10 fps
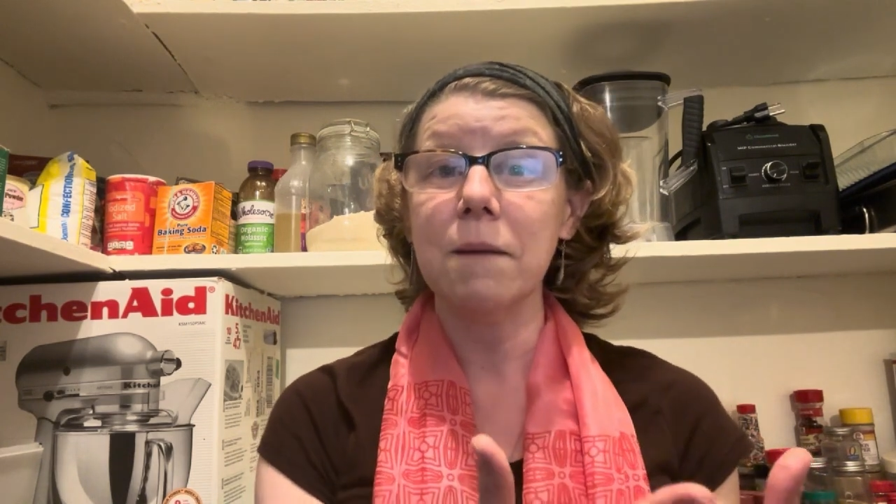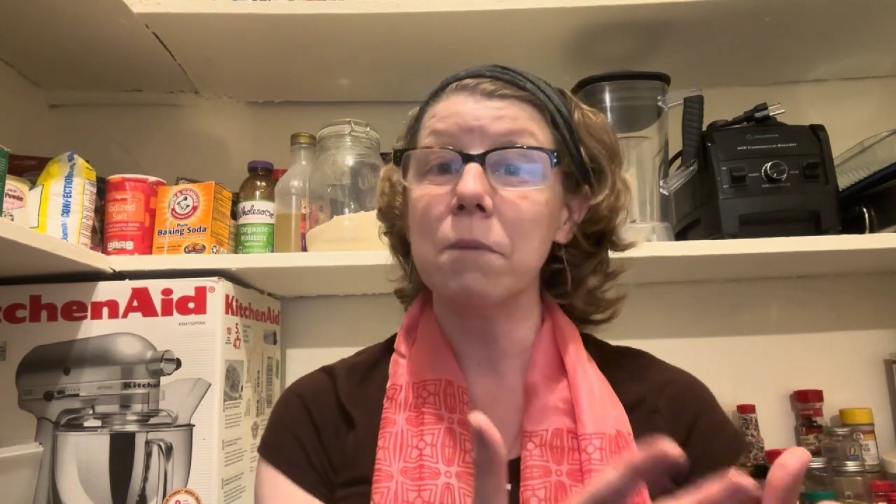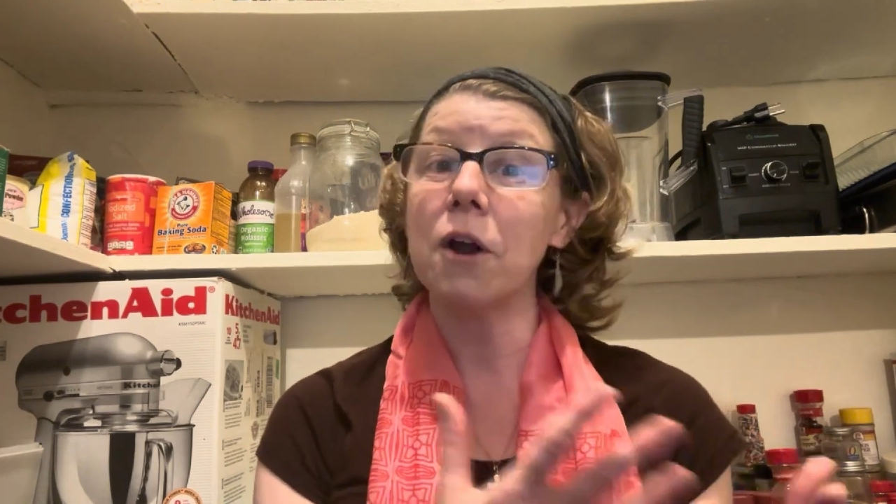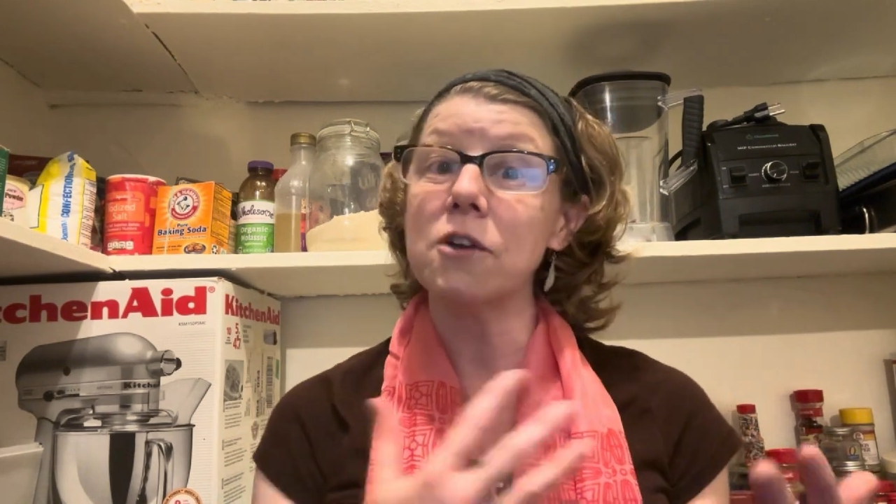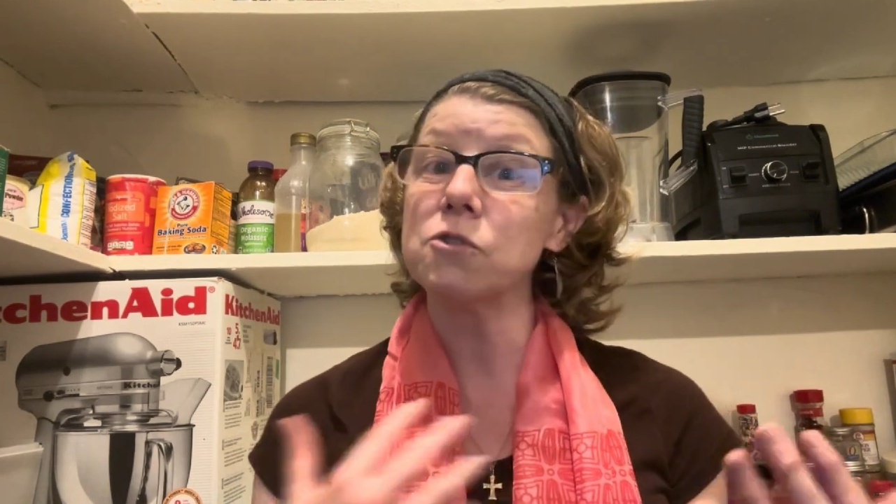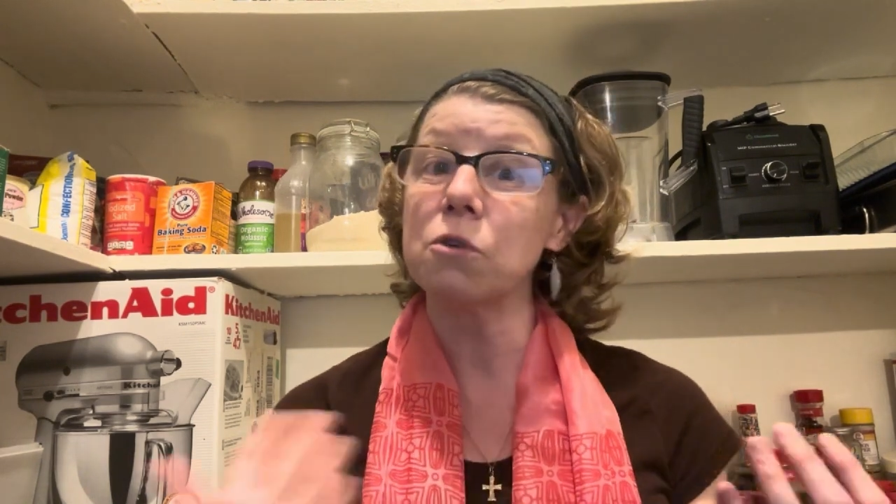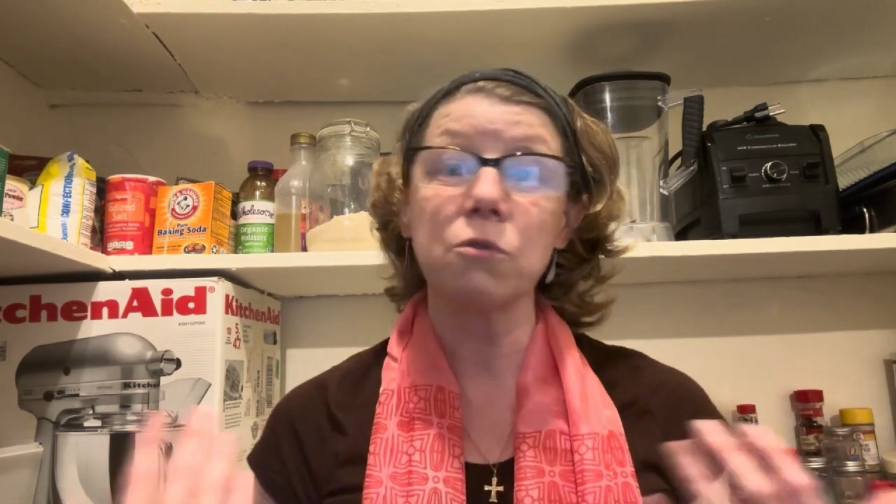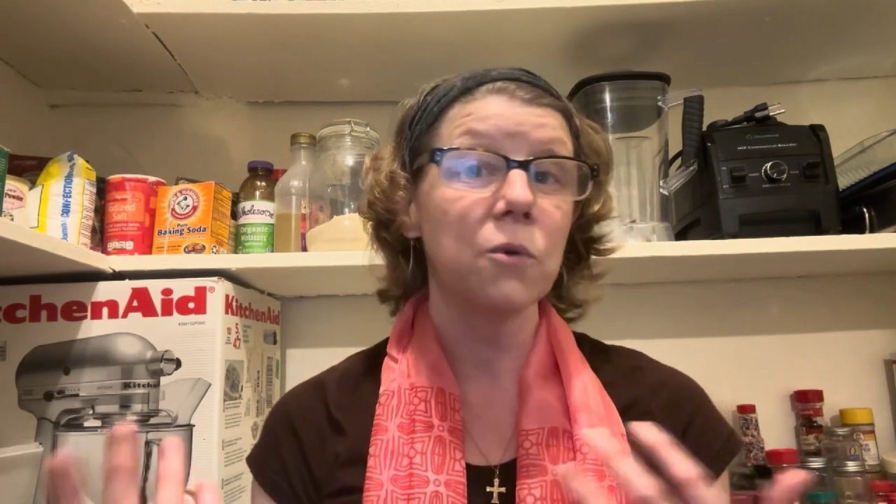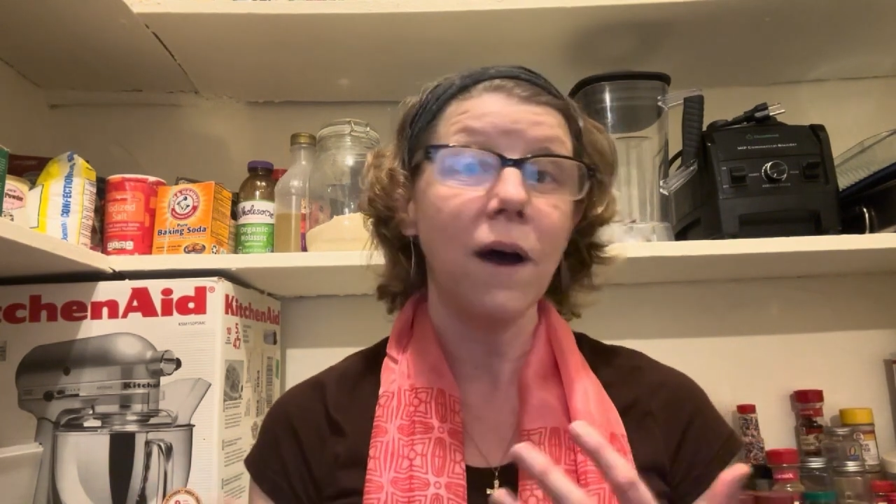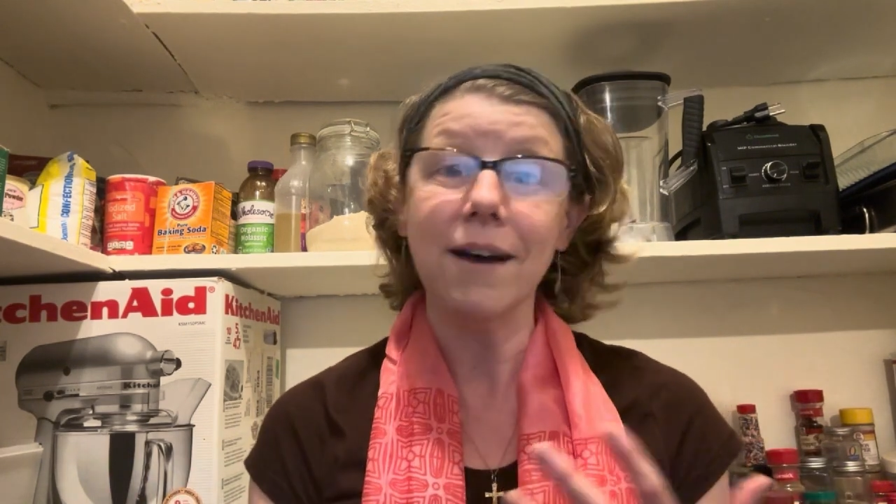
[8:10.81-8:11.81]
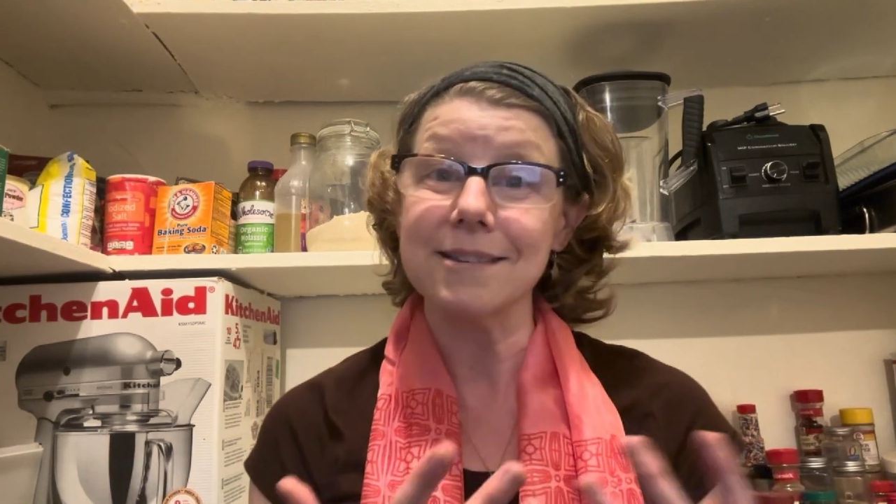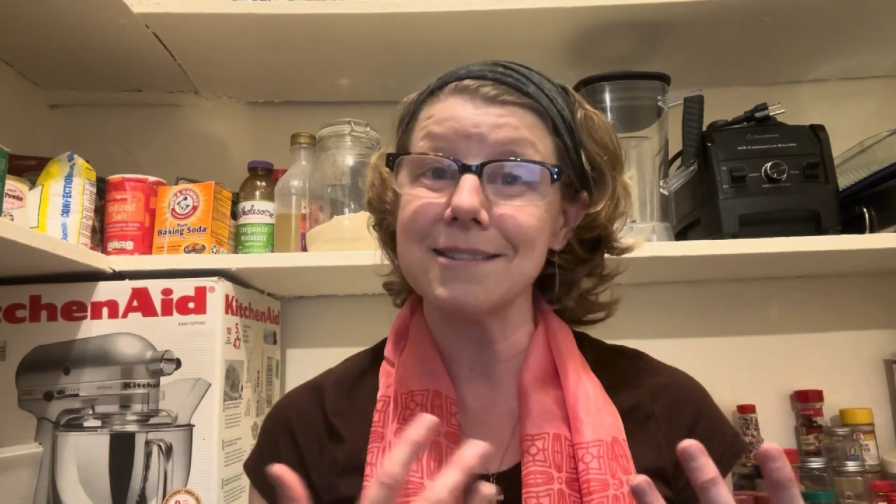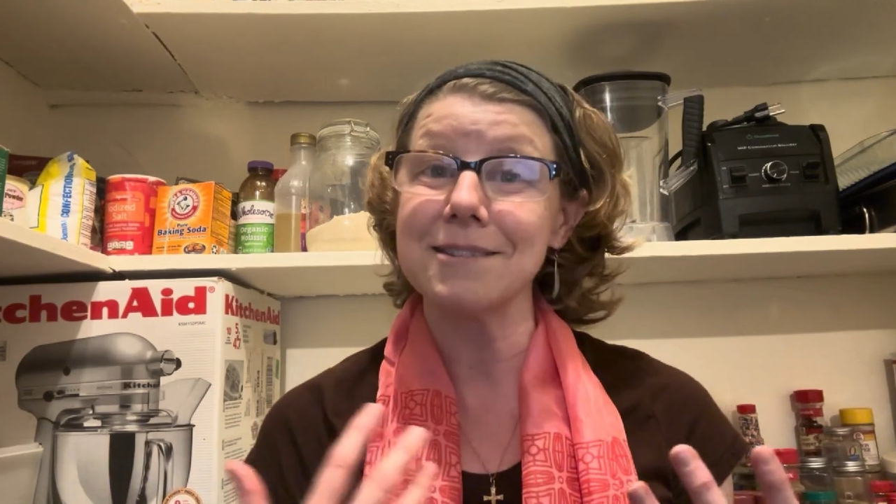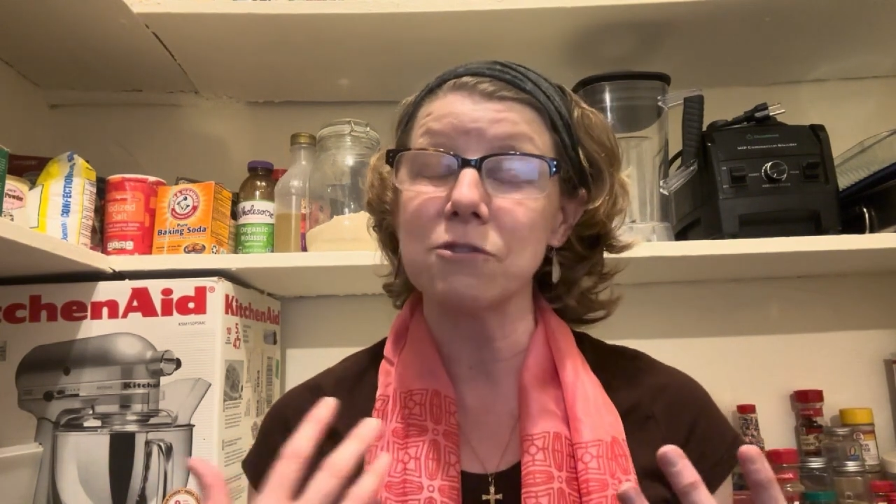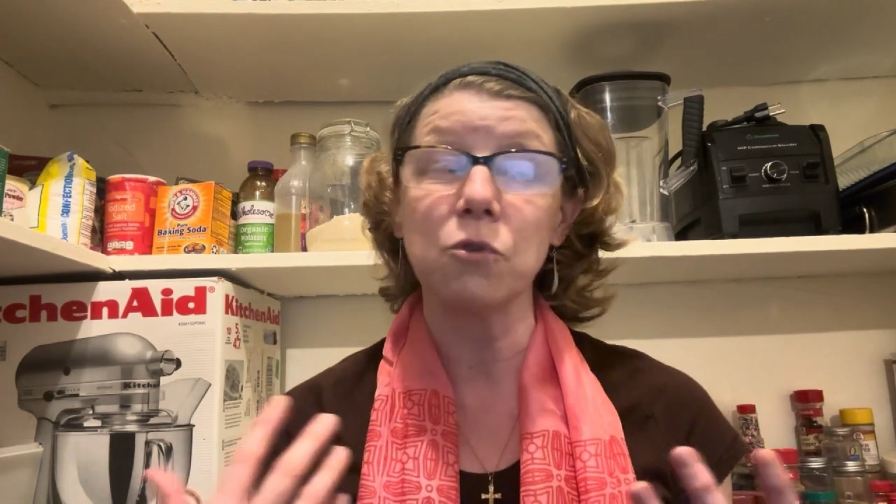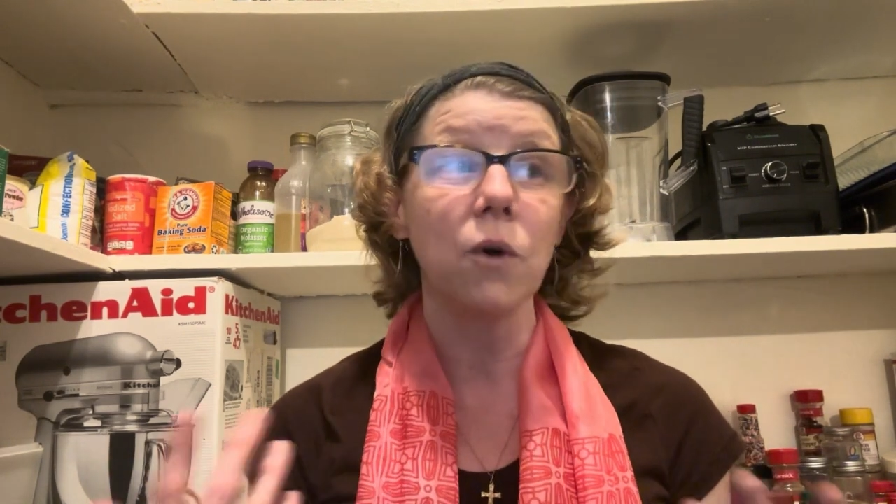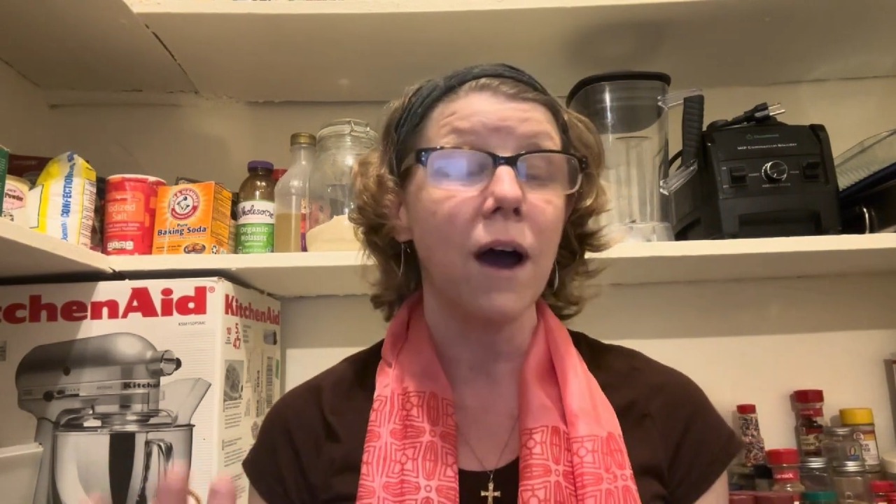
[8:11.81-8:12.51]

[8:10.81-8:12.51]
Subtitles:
but also through us, through